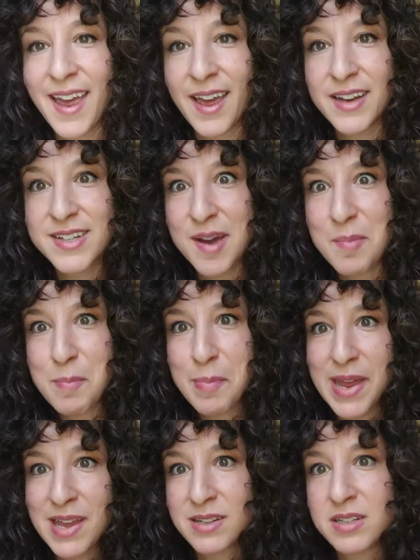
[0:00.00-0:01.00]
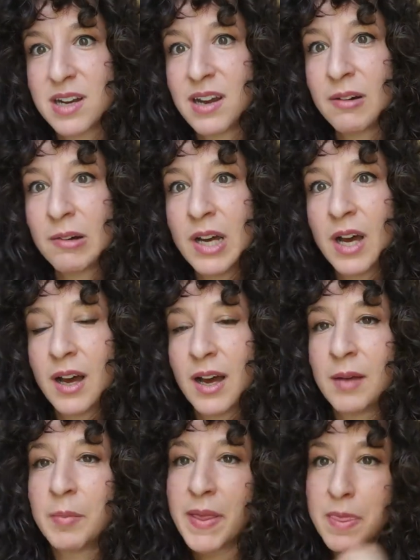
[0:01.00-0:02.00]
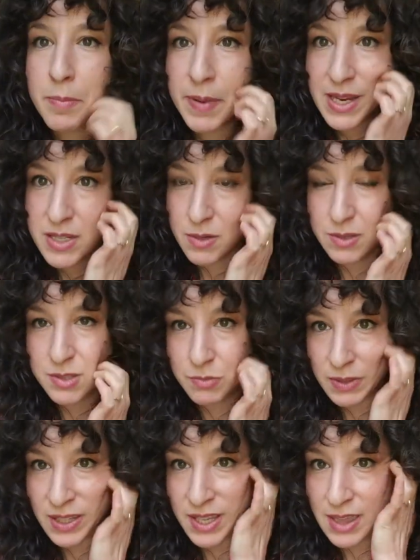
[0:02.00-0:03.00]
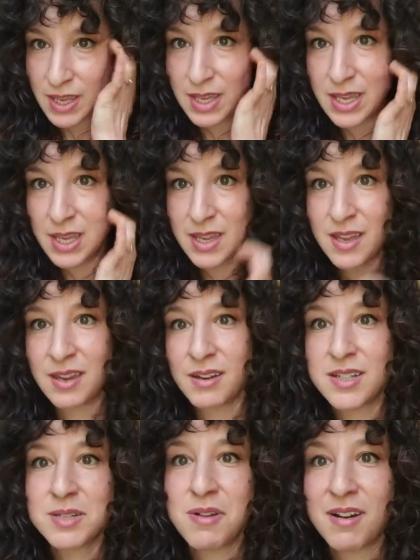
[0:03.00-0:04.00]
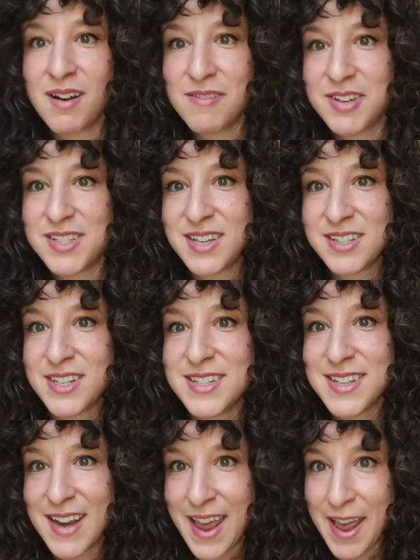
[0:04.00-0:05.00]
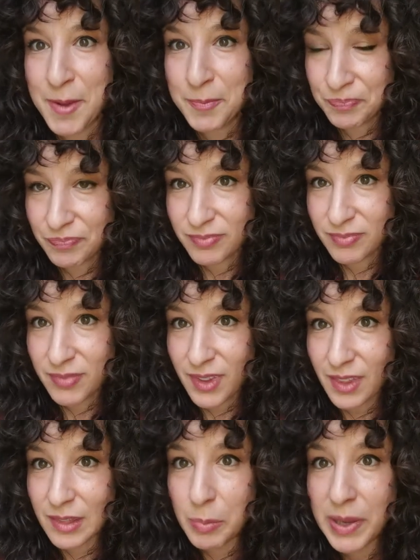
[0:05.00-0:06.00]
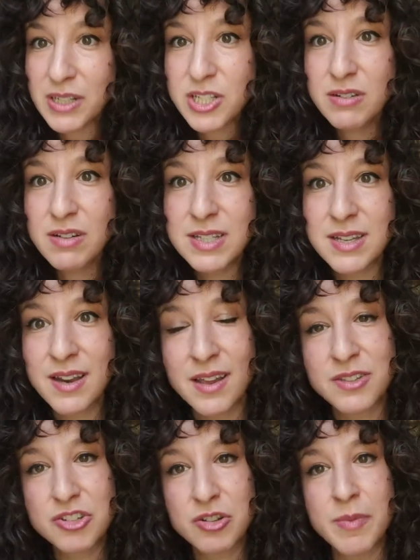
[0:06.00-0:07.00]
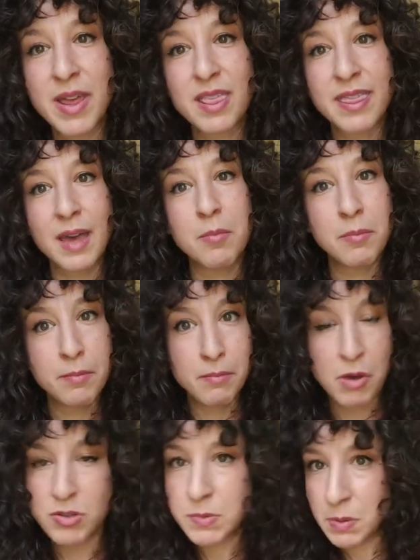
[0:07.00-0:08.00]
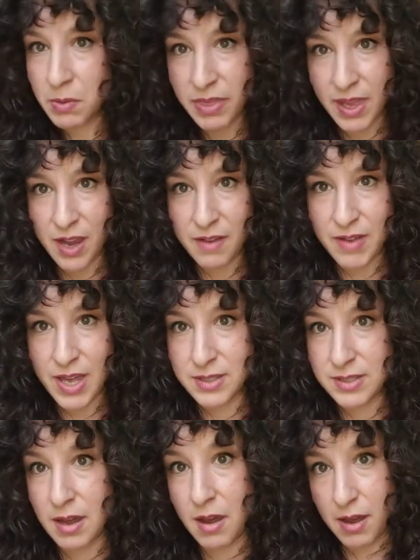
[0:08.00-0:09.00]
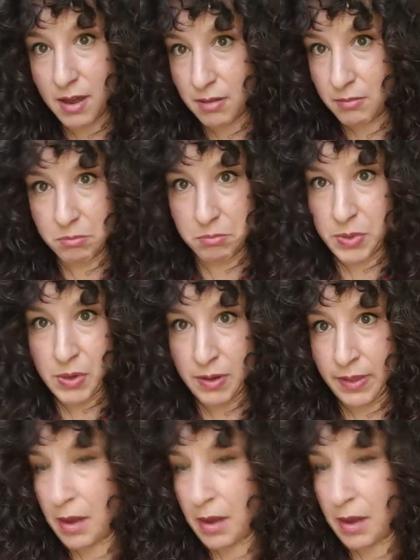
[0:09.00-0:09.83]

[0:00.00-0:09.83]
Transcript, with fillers: and a banjo. Um, and the banjo is really the key here to our conversation today. The banjo is an instrument that most people think of as purely